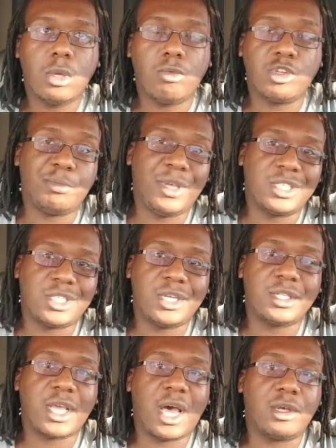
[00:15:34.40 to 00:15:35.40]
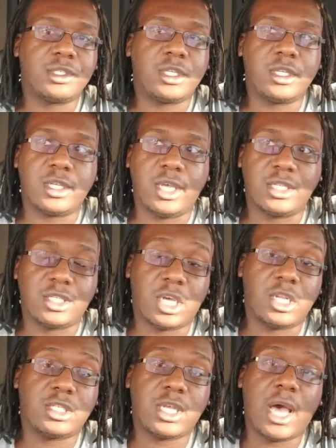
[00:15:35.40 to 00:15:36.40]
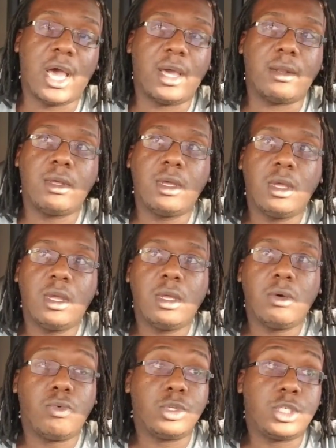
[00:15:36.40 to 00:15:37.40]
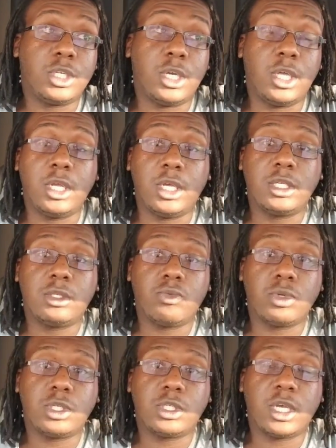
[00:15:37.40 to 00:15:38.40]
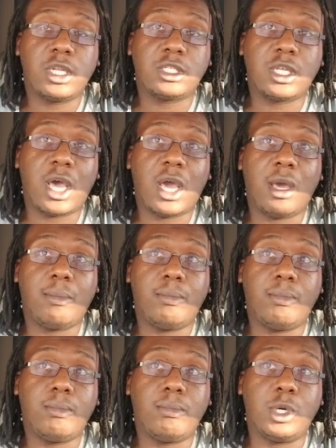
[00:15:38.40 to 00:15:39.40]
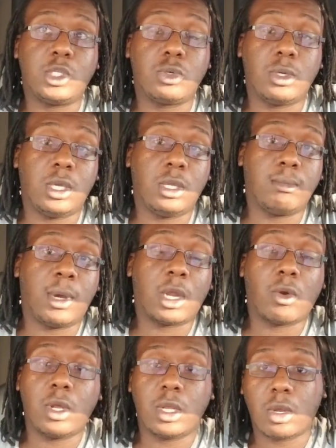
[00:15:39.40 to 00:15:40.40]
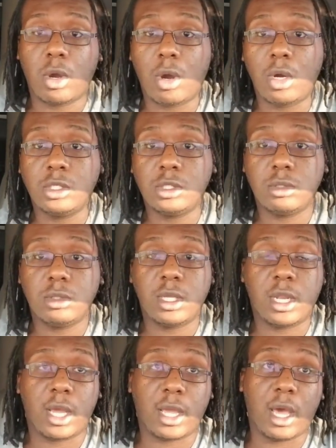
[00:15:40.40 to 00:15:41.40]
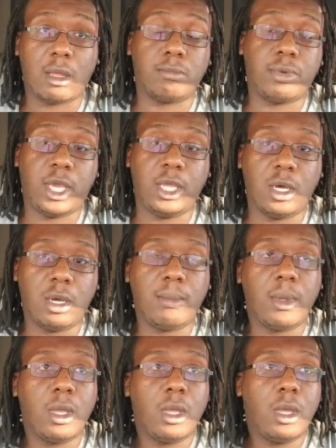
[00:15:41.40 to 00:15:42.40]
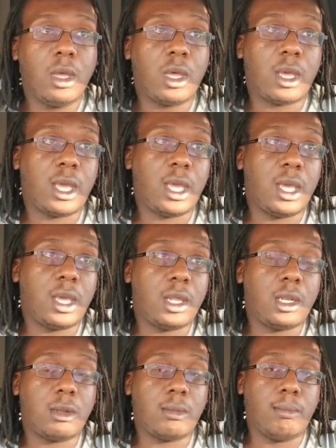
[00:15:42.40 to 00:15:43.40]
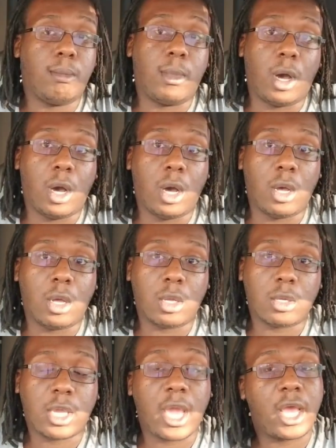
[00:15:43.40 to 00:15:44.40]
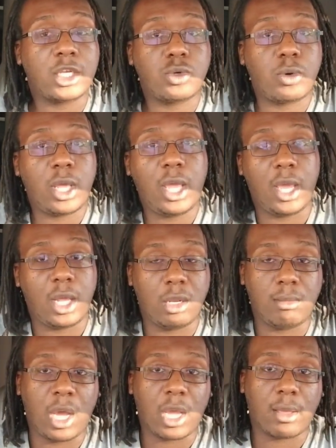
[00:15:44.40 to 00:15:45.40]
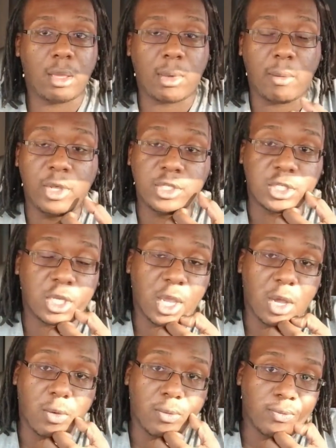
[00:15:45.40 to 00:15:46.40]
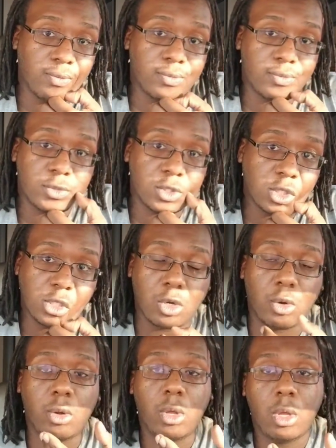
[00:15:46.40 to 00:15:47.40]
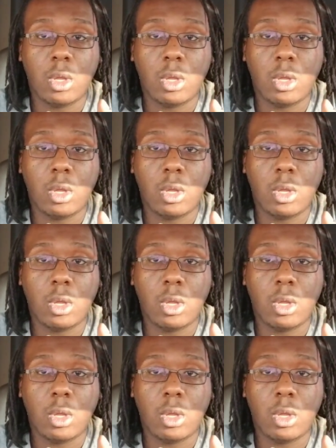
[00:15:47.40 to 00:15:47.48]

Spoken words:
which means $10,000 is set aside, which is set aside between my credit cards that I got paid up and cash on hand in my business account. So